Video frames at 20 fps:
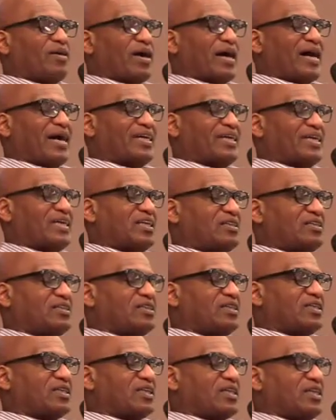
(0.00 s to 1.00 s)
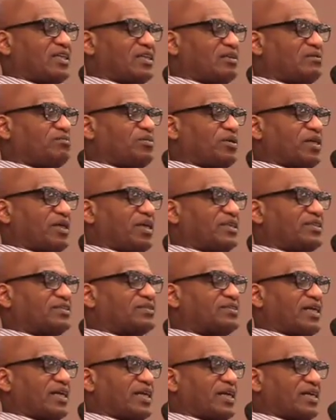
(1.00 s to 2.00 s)
by it he being
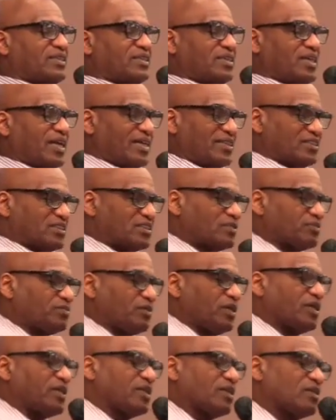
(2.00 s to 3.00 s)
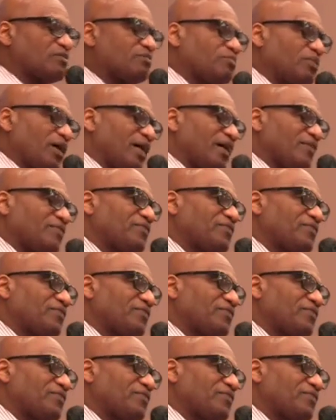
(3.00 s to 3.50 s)
dead yet speaketh by